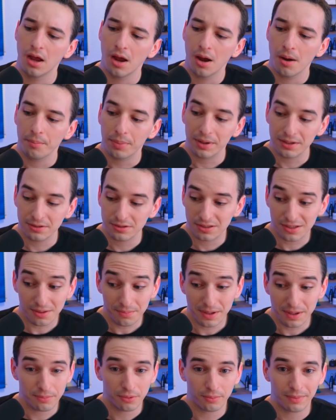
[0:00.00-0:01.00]
But some
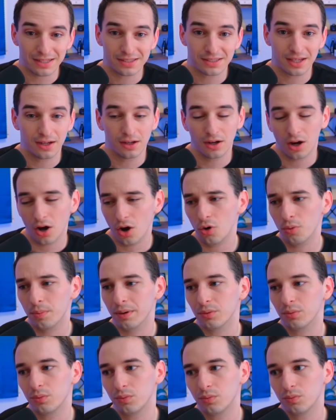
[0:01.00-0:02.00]
people might say, oh, but
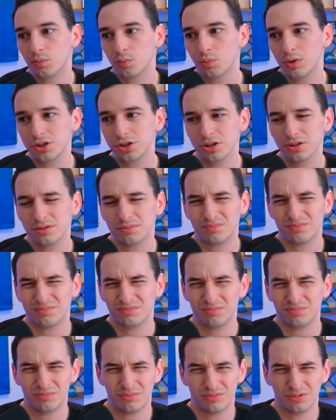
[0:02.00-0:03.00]
we should
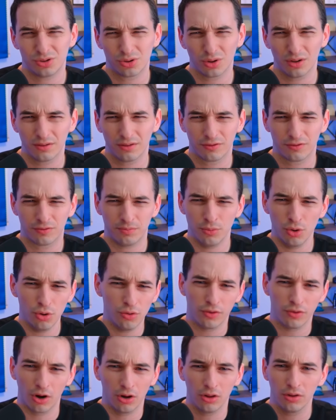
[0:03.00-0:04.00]
sort of move
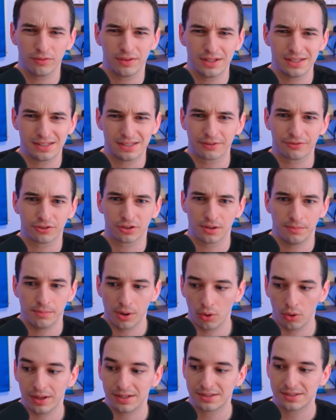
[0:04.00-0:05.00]
all of these different
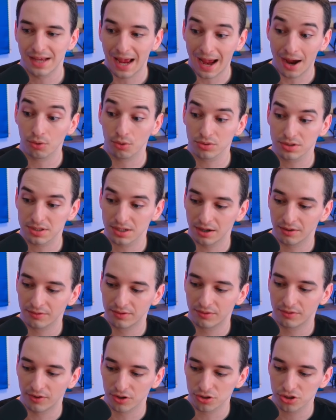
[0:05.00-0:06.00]
components out of the
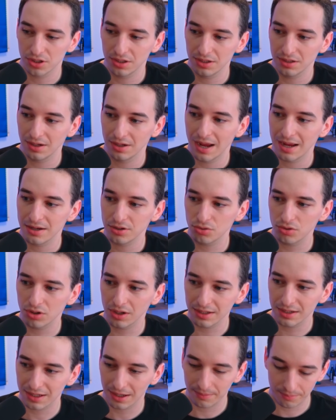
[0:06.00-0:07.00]
function, and you could
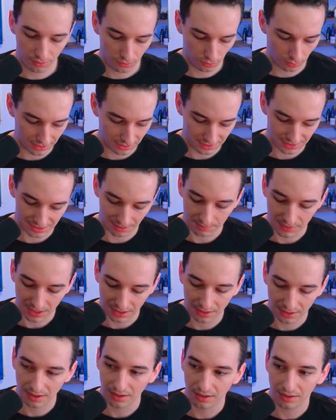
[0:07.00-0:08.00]
end up with
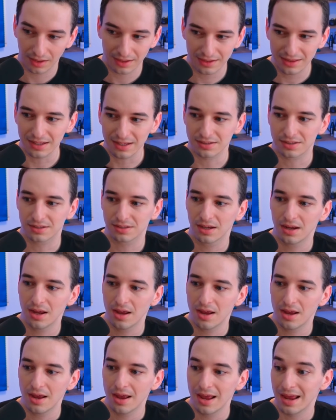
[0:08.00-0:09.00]
something like this
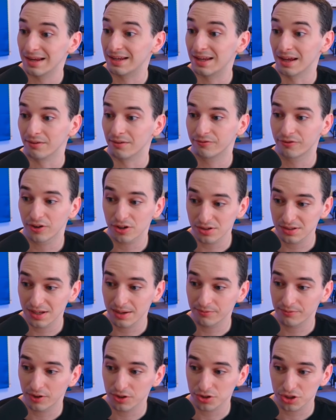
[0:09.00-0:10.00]
a get first name
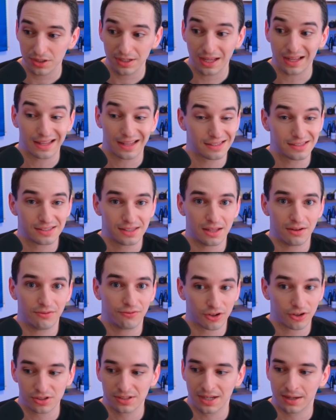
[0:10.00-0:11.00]
function that gets the
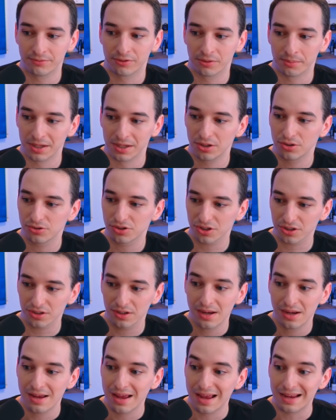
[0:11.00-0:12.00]
first name from a user,
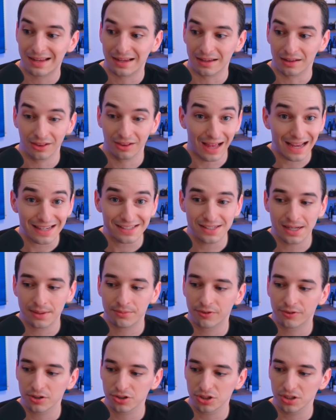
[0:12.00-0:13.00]
a get last name
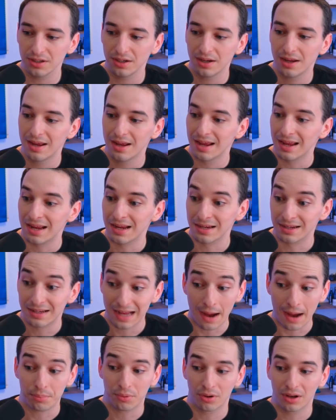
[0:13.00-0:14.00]
function, a
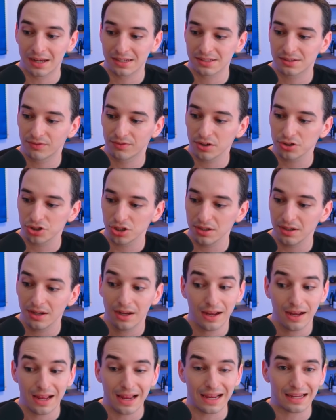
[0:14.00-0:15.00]
capitalized function,
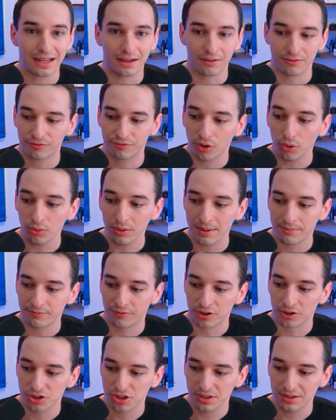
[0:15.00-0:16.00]
they get full name
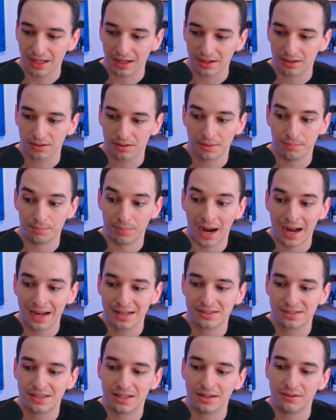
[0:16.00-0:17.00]
function that
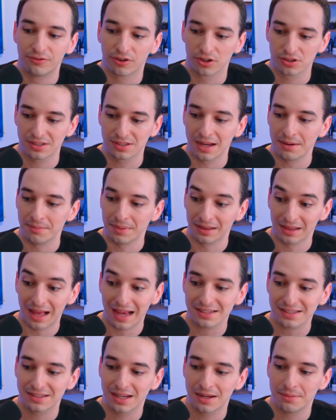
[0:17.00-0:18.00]
combines the first name and
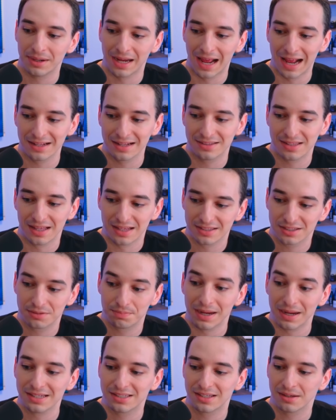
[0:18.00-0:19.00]
last name and adds that
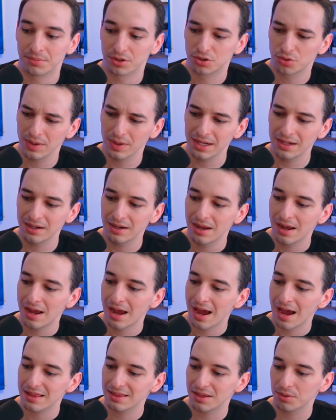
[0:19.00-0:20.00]
space in between.
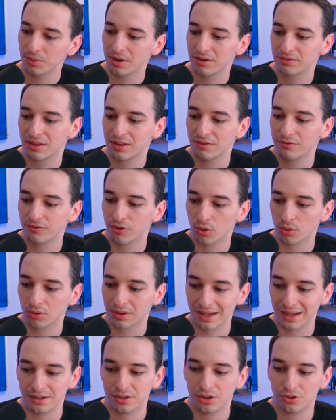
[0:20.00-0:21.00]
And then we have the full
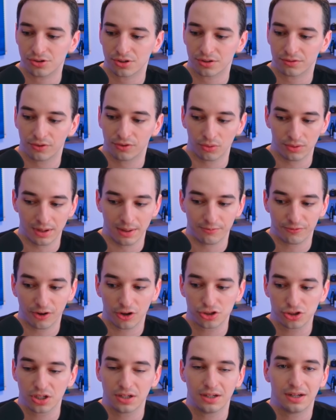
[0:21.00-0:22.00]
get user full name
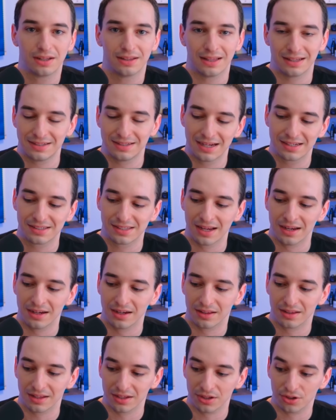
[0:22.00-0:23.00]
function that takes in
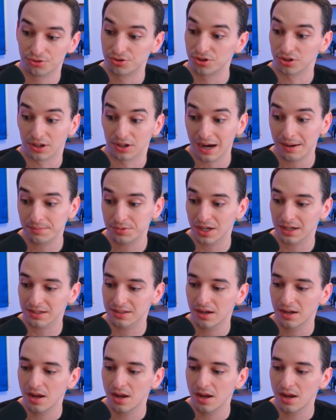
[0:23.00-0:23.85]
the user object,